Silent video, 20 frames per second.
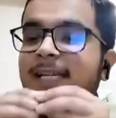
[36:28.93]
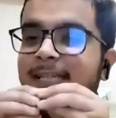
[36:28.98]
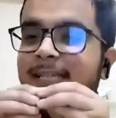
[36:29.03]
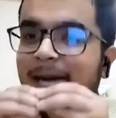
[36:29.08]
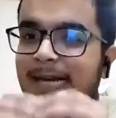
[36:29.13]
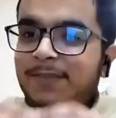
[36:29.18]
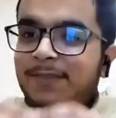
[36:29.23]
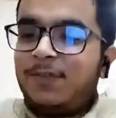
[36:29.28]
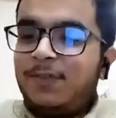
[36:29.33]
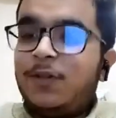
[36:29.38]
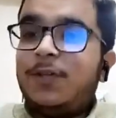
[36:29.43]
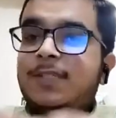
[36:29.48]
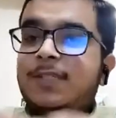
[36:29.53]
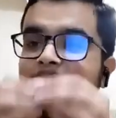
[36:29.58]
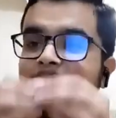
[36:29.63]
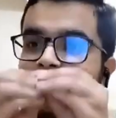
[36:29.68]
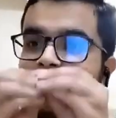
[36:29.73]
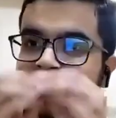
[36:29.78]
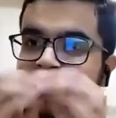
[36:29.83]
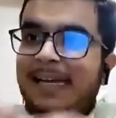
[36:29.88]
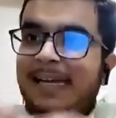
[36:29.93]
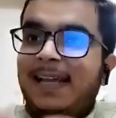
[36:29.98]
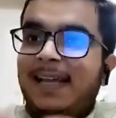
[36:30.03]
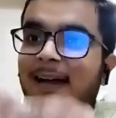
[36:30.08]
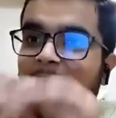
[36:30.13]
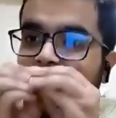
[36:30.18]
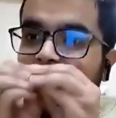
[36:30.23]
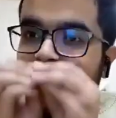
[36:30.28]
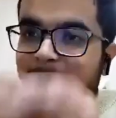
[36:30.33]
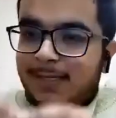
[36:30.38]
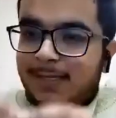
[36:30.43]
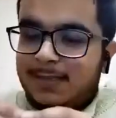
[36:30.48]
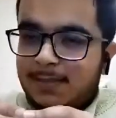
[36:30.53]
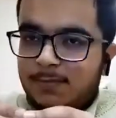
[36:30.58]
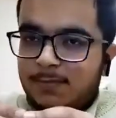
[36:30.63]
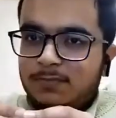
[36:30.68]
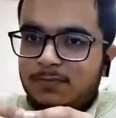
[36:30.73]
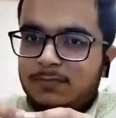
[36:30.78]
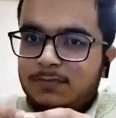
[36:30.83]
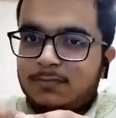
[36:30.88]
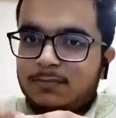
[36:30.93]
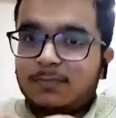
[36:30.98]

diverse India is.